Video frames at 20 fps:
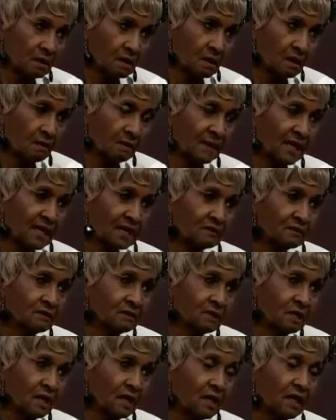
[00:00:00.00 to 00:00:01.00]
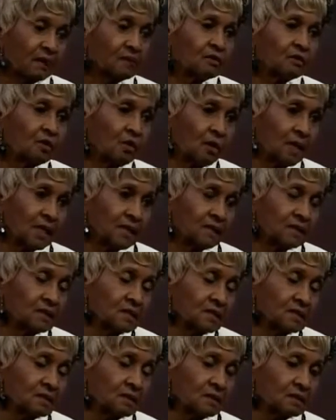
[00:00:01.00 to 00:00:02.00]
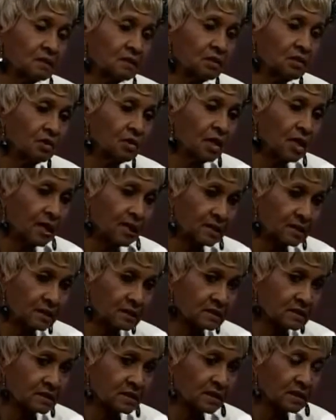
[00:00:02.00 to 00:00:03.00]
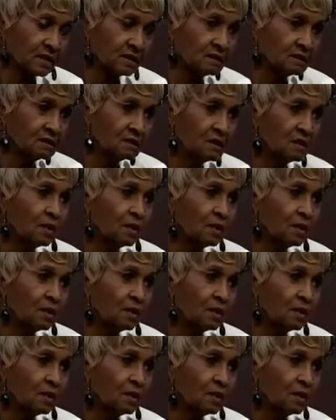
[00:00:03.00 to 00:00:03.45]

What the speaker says: about the health crisis in the United States,